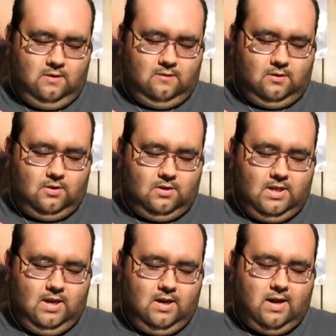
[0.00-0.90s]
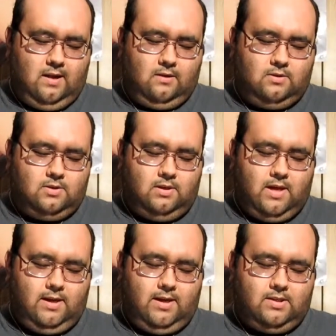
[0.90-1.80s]
for
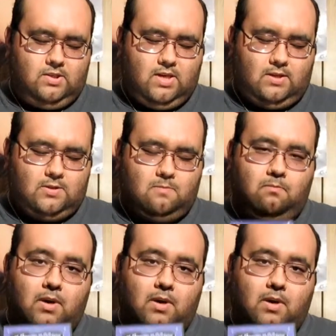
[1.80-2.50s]
$13.99,